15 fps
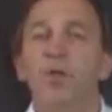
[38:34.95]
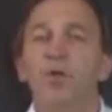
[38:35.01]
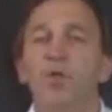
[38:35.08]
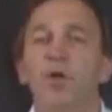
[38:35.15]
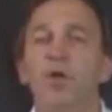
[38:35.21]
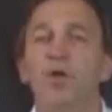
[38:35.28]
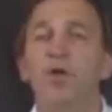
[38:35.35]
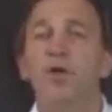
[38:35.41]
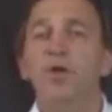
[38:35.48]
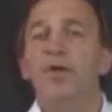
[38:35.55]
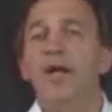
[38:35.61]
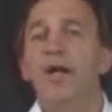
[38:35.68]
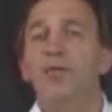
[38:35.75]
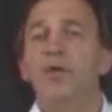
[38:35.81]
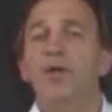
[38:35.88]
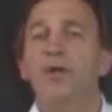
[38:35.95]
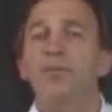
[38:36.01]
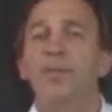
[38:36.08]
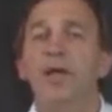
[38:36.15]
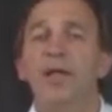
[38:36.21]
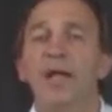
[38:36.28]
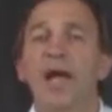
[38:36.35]
We'll look at how we
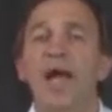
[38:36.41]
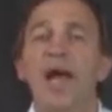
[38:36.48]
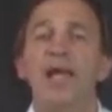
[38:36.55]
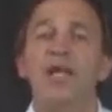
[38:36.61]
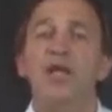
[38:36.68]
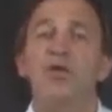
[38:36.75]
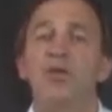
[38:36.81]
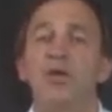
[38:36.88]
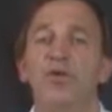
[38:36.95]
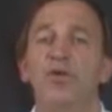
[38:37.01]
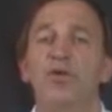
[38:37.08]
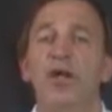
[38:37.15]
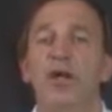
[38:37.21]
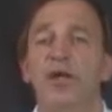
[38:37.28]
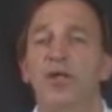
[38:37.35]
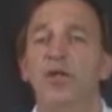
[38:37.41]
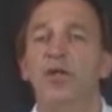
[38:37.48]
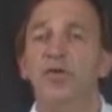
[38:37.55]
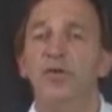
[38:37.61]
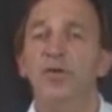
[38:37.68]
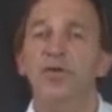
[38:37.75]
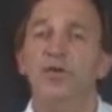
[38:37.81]
can make accurate
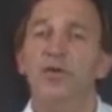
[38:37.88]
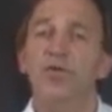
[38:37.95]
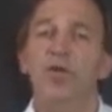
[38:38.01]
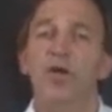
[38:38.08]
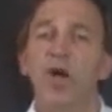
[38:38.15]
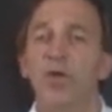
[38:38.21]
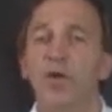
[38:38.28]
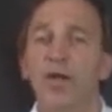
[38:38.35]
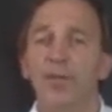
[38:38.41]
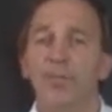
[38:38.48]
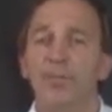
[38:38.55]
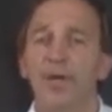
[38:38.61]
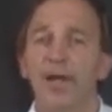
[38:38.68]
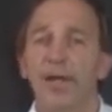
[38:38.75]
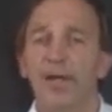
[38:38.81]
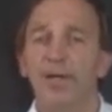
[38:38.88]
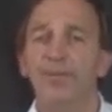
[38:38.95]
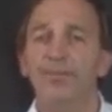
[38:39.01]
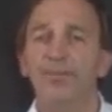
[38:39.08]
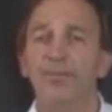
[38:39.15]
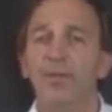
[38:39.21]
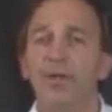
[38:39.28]
diagnoses of lower limb pain,